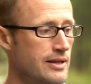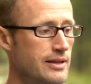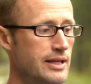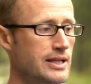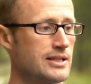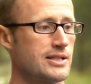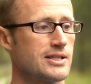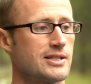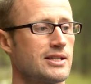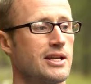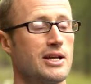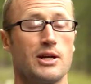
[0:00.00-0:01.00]

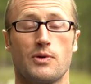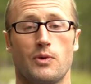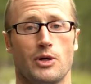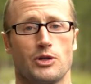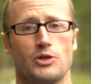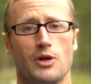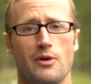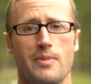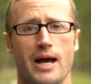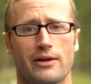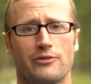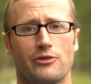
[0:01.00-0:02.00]
This, while you do
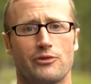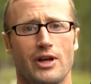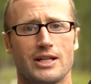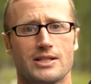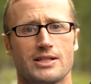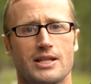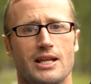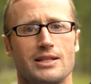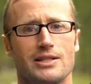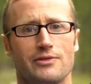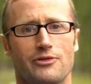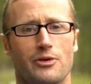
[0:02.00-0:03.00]
have back face
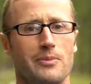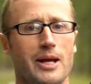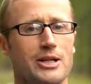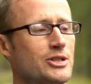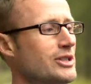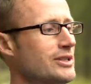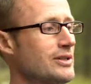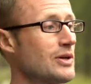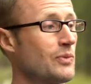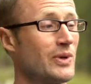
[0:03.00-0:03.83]
deformation,